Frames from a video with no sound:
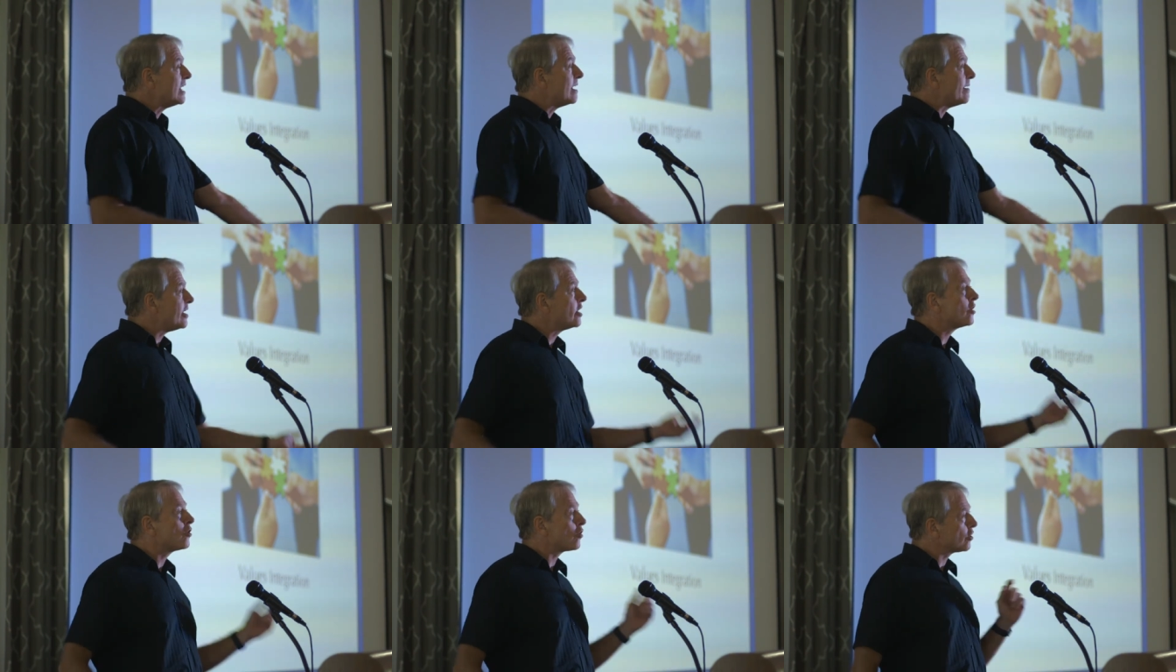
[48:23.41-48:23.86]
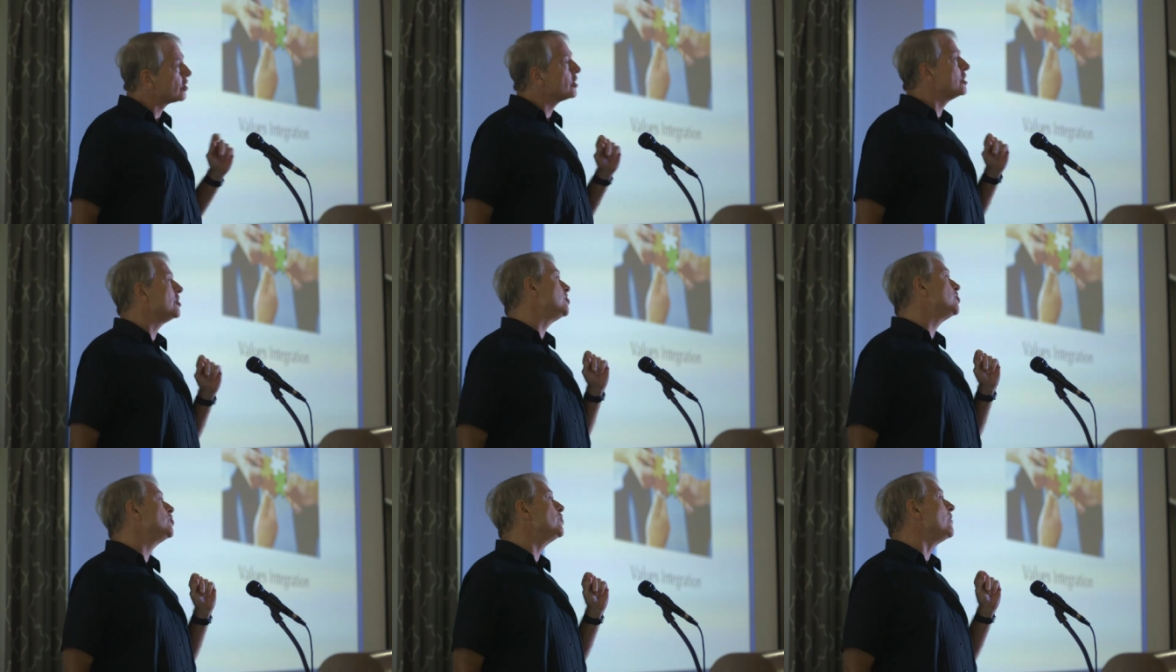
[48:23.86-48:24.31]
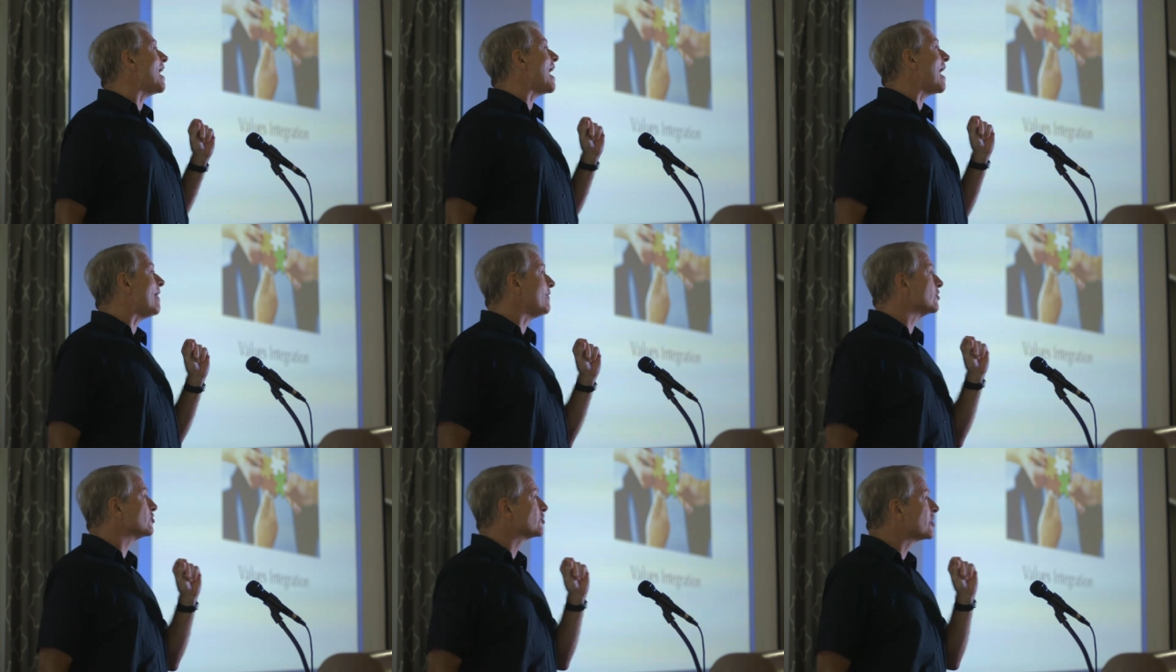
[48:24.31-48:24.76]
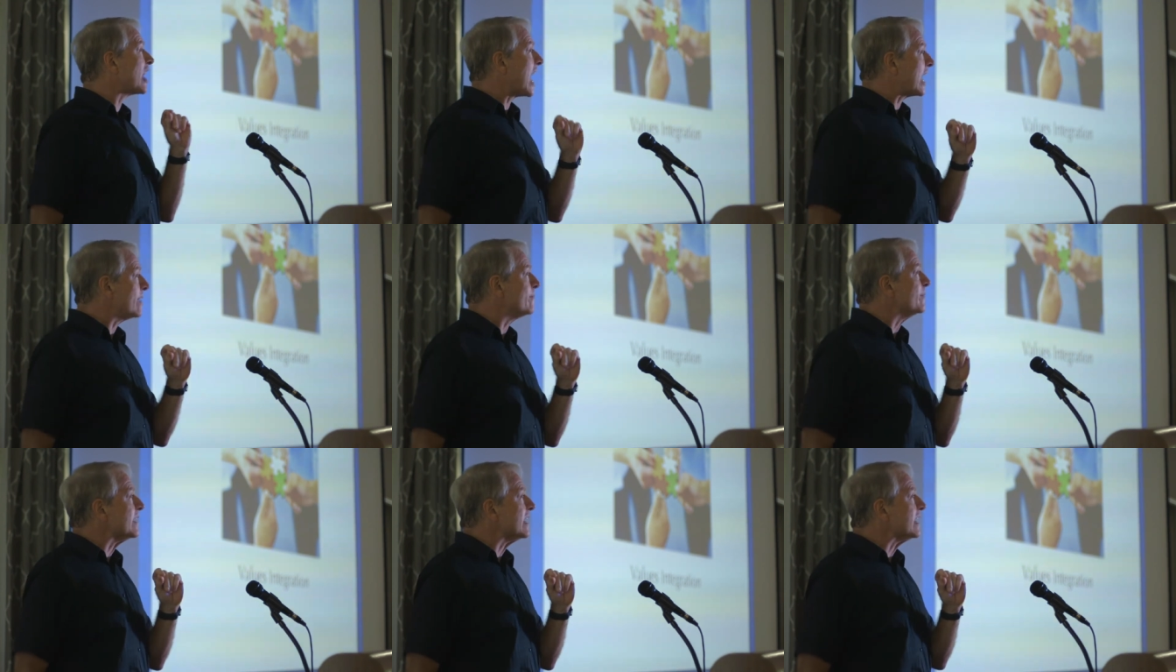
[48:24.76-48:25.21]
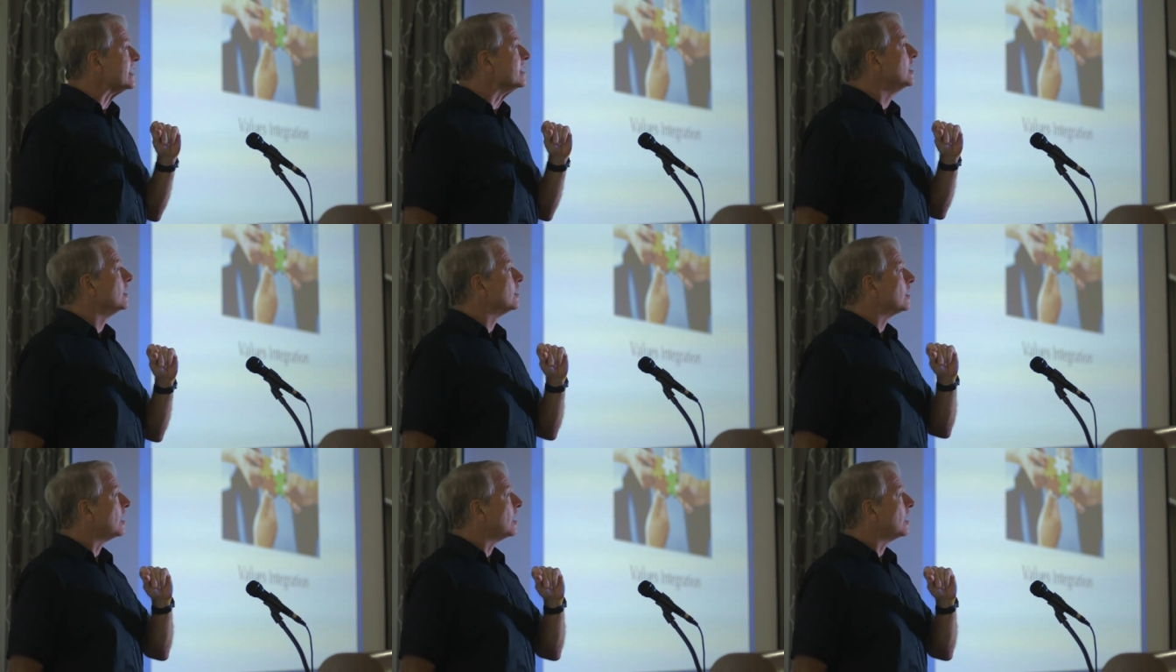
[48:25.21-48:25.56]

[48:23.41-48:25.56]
And in order to do that, there's got to be,